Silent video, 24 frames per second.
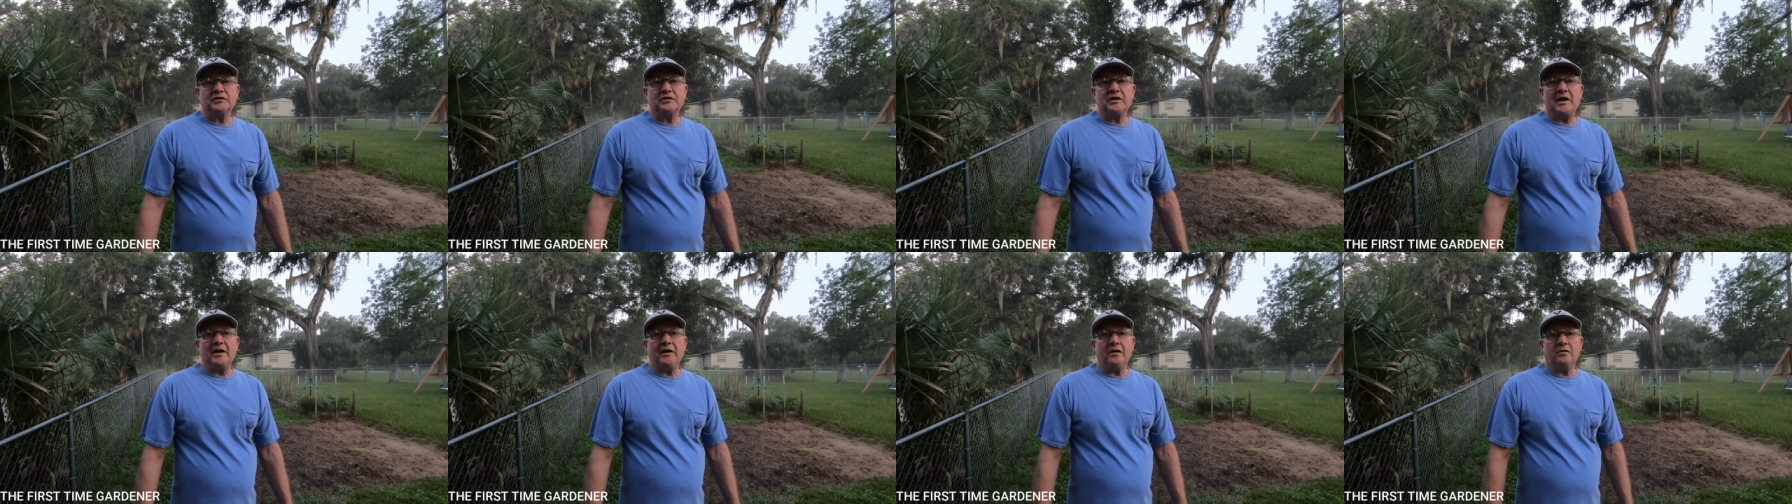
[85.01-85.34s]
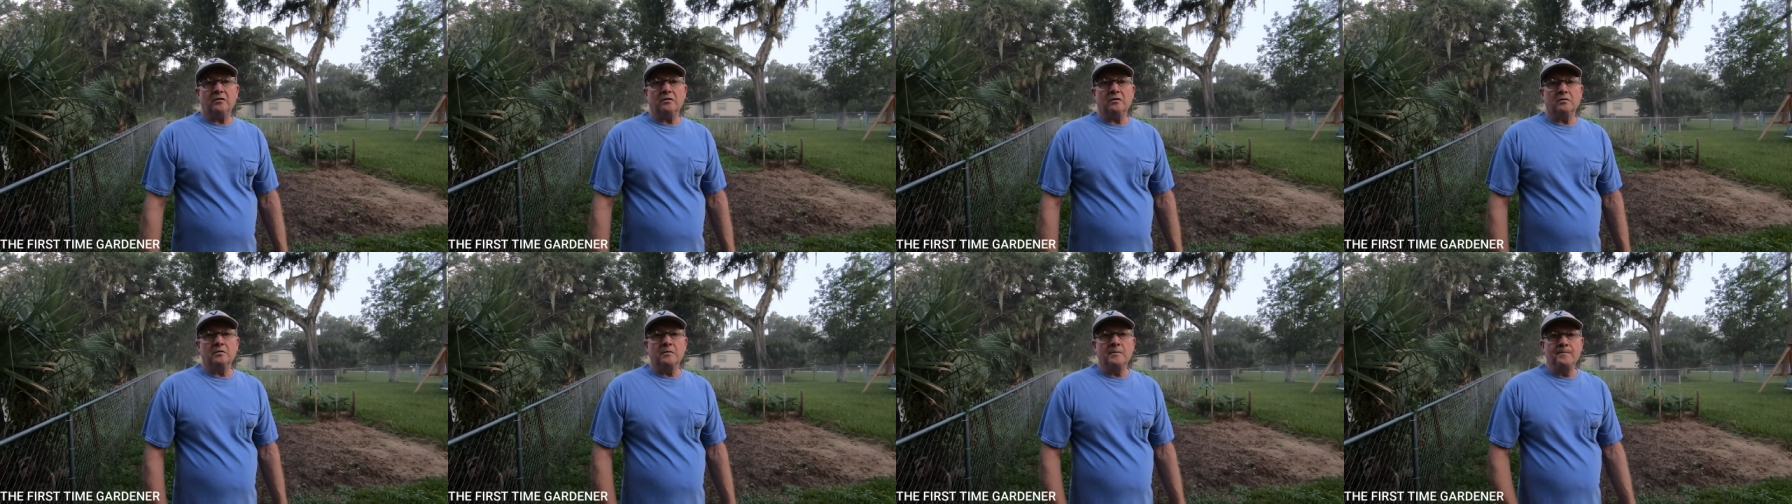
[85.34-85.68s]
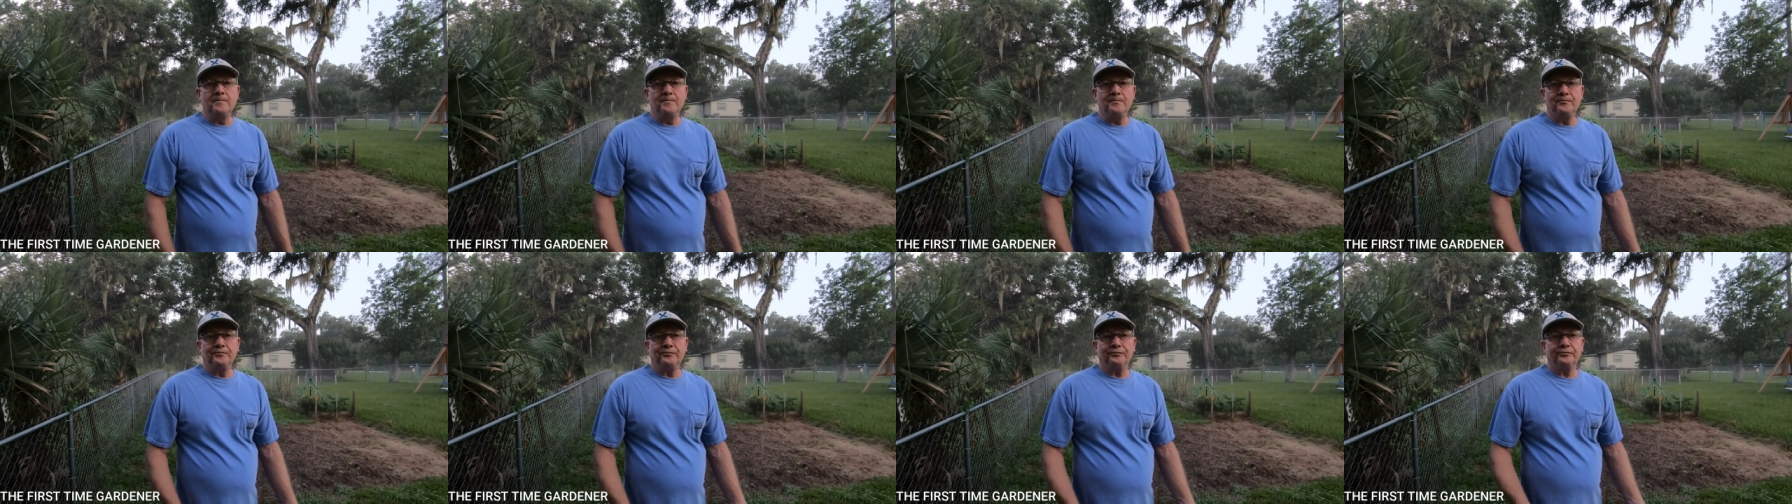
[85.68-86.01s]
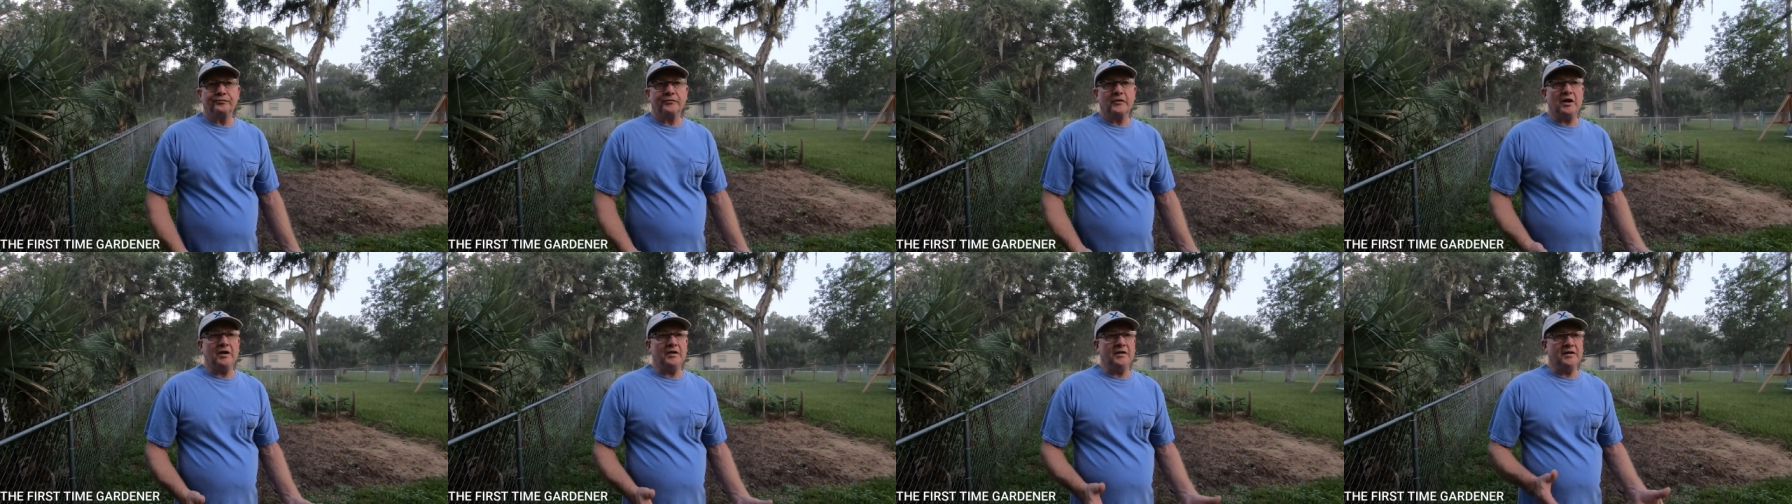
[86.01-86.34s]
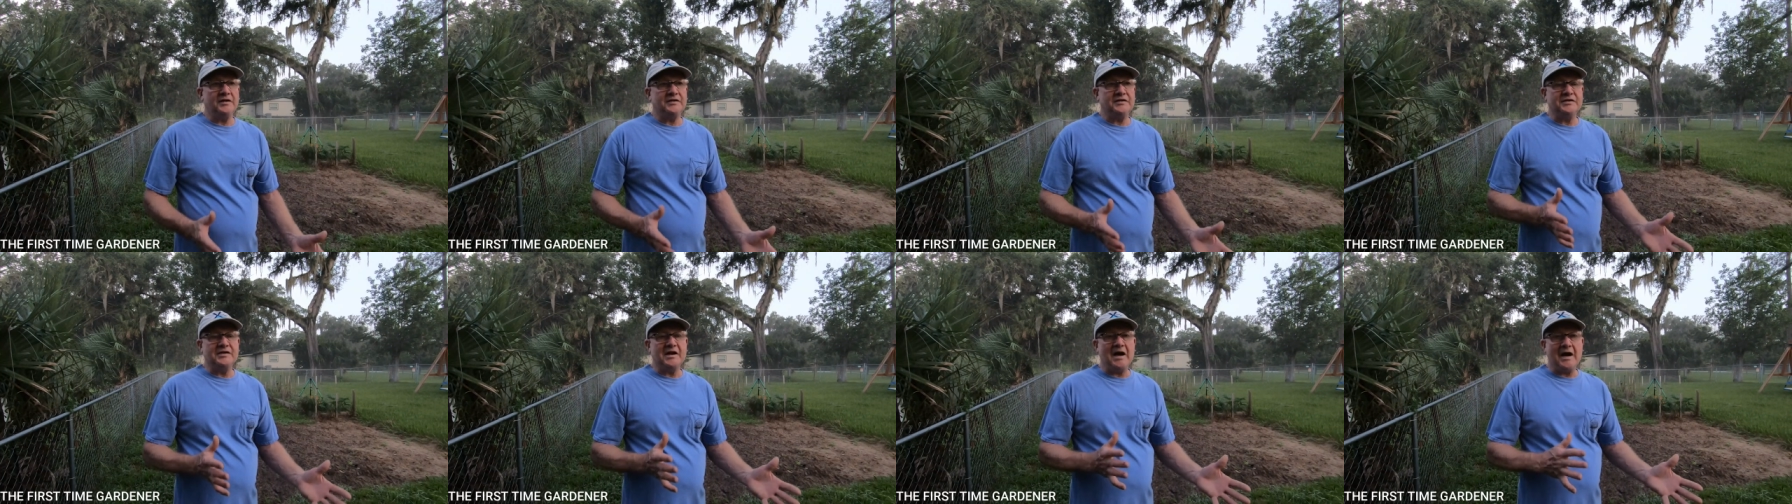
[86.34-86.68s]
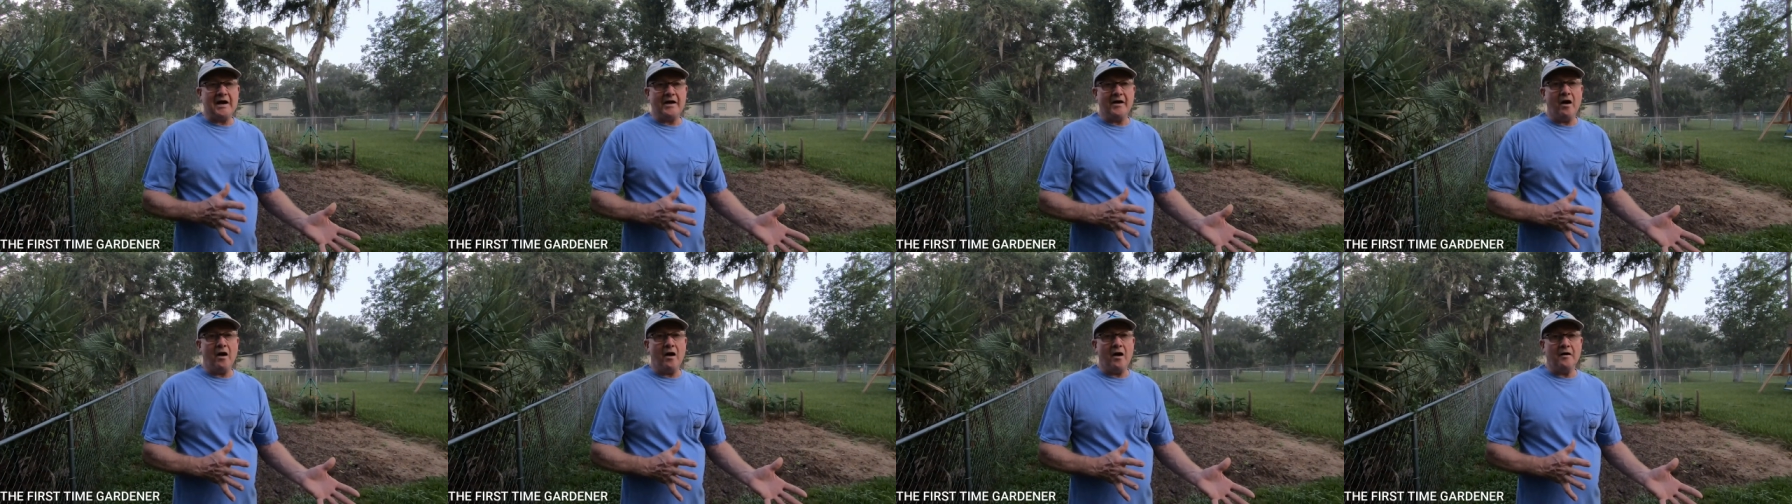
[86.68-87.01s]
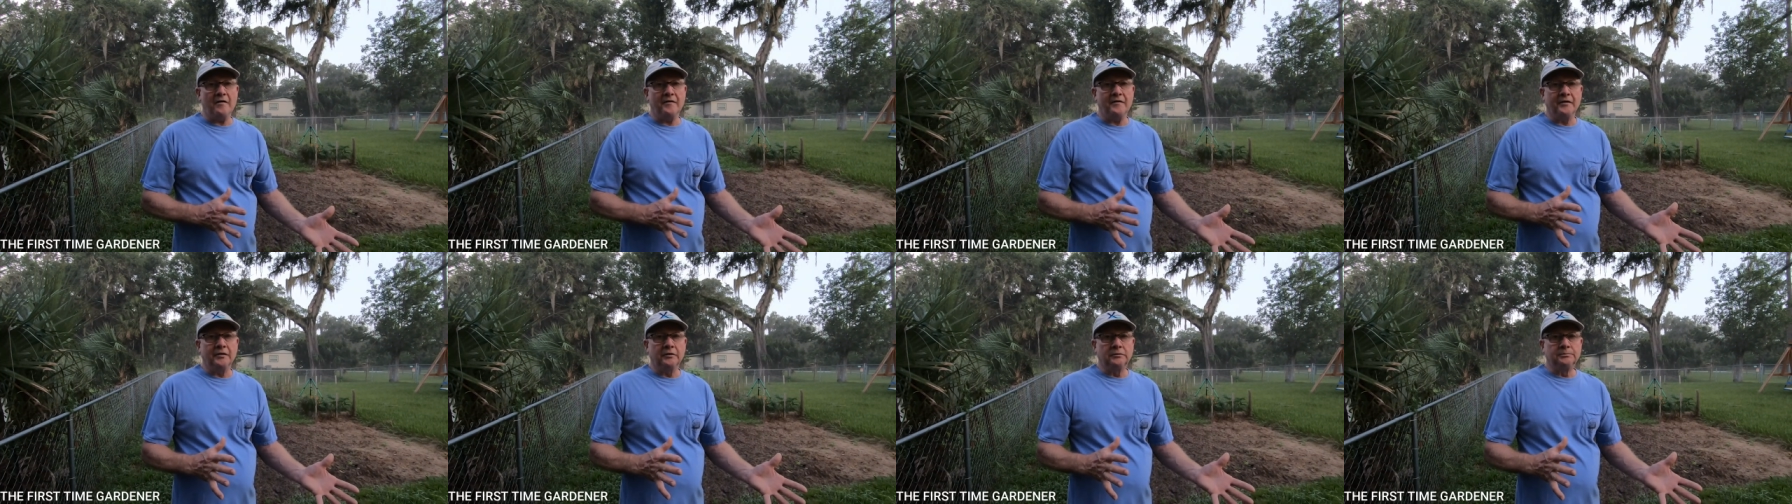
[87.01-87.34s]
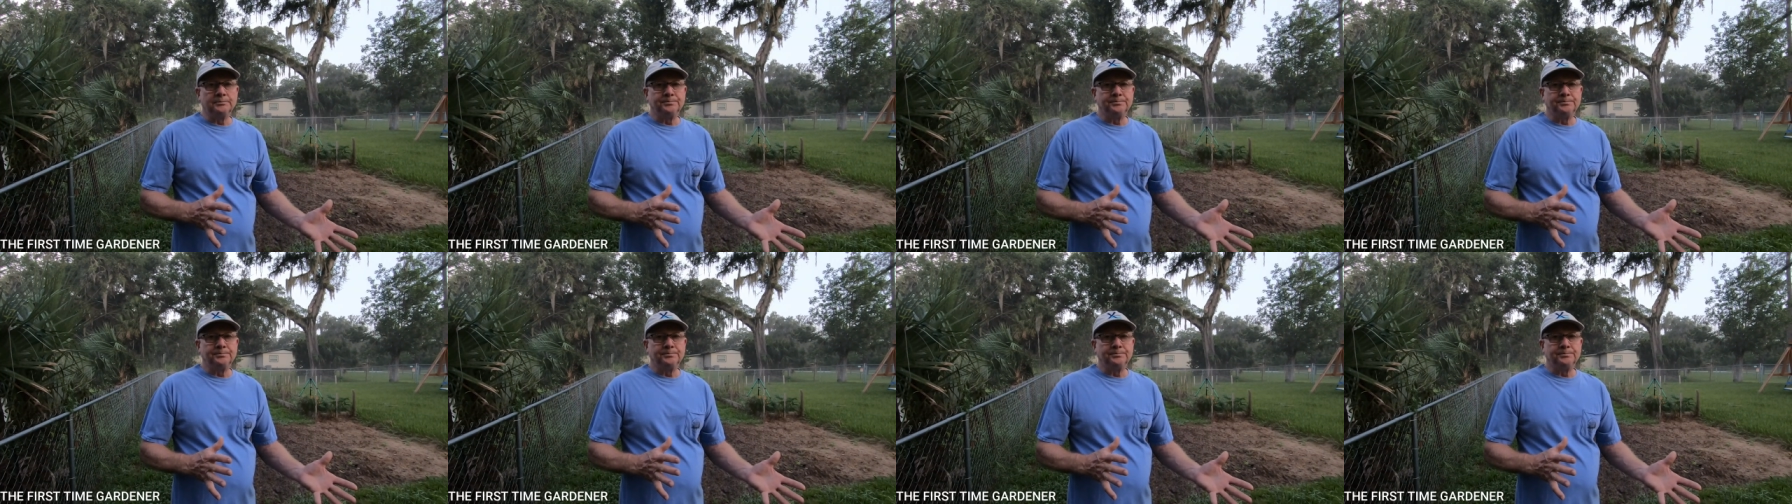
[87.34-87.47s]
cycle and it's died off,